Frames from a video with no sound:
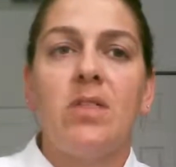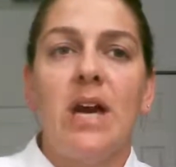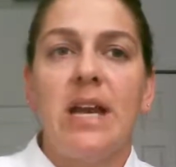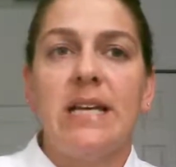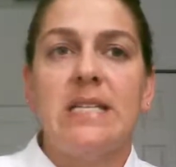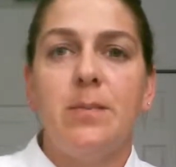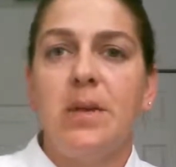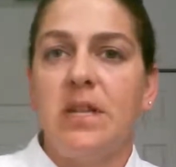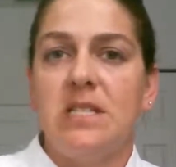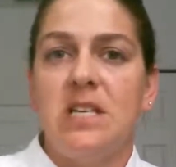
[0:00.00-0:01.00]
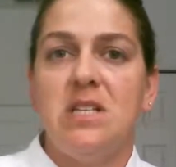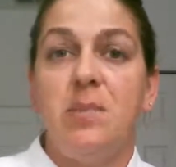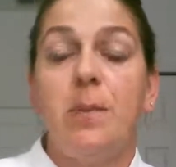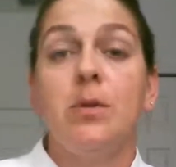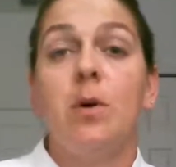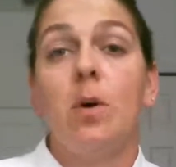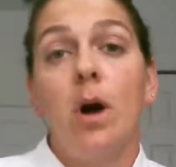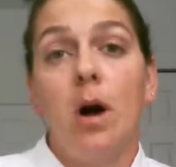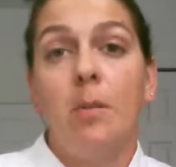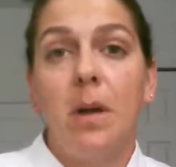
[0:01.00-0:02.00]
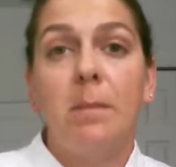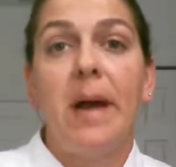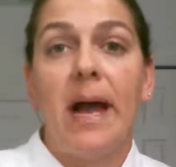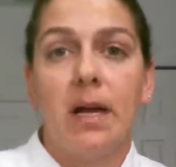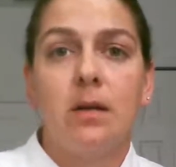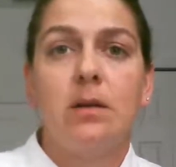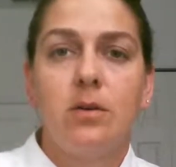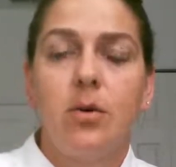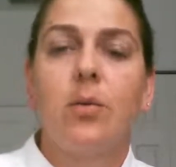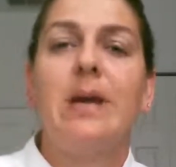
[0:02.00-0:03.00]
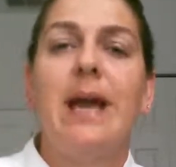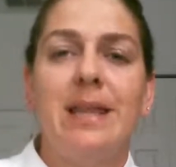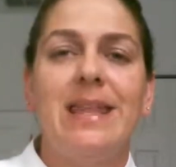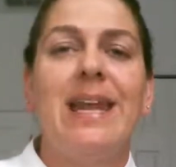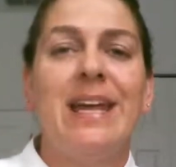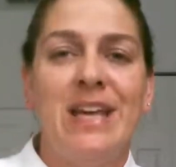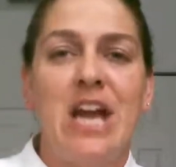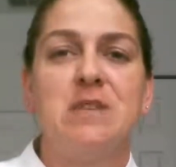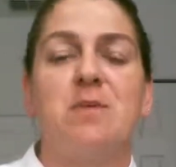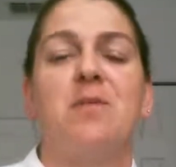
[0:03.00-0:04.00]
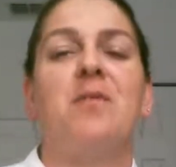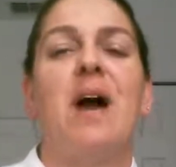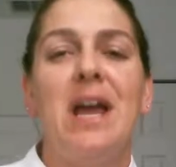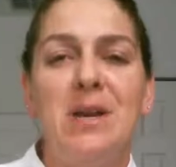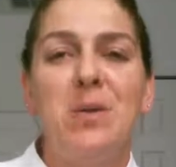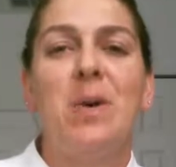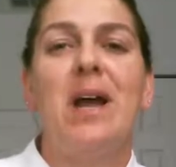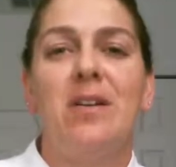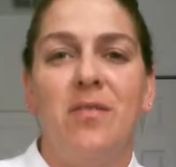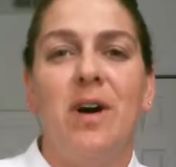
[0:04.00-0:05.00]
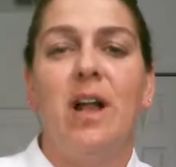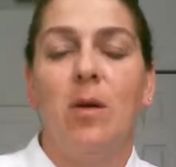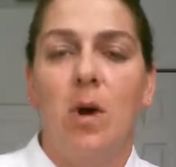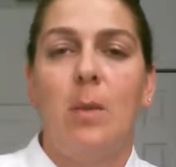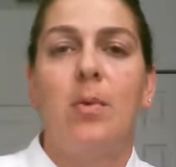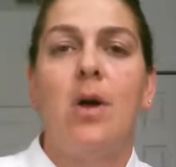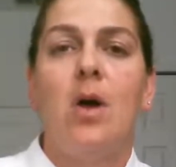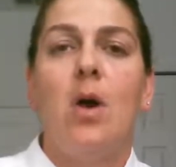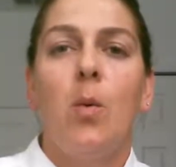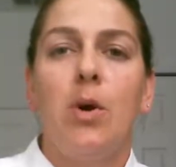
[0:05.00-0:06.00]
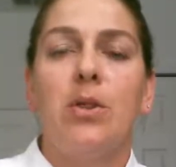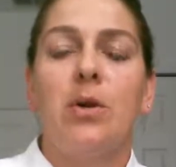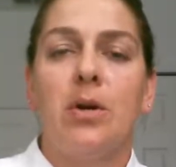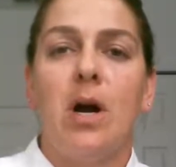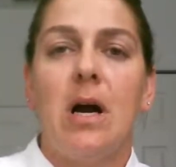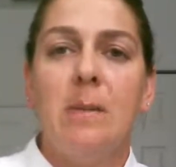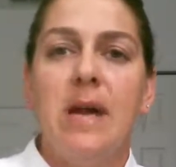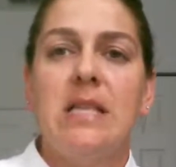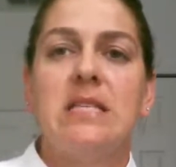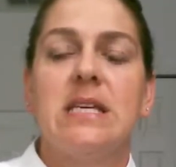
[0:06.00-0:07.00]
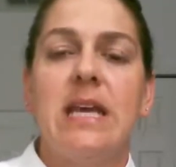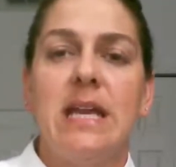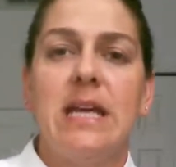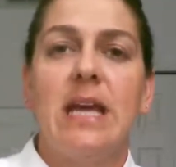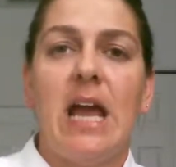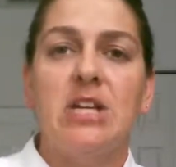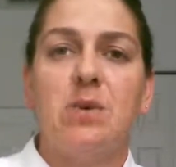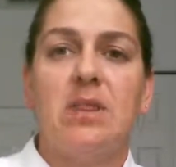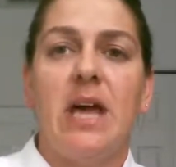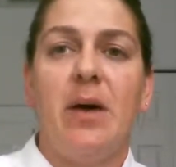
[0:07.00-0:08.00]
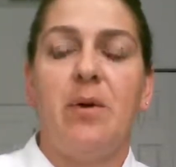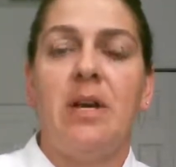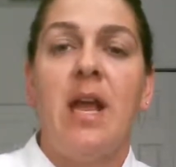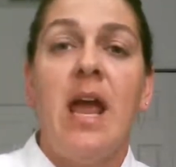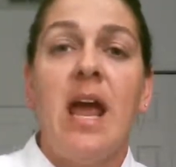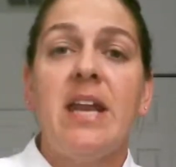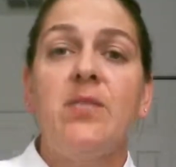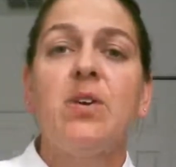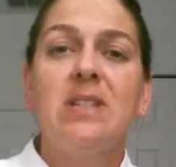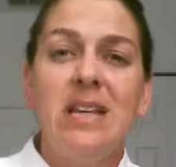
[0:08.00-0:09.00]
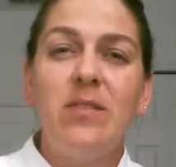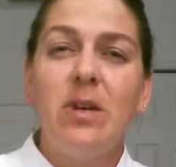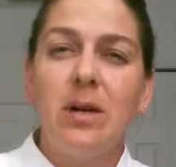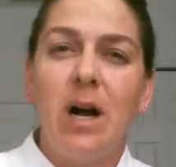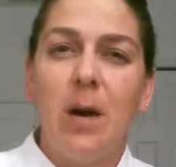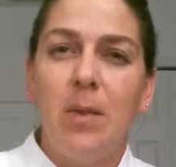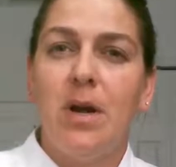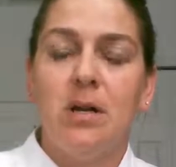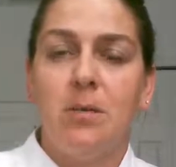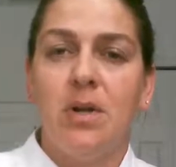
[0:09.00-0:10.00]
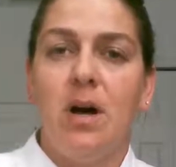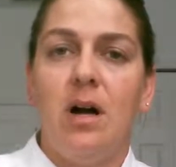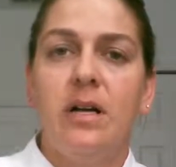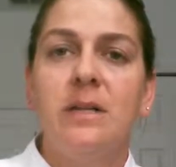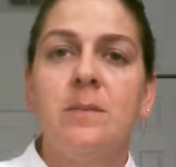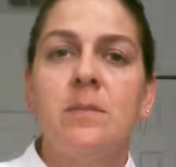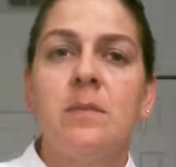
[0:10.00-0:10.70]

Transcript: that I typically see is people don't comment back. Create that engagement. Find a way to follow up with your comments. Get engaged with that one. And if you're leaving a comment on a blog,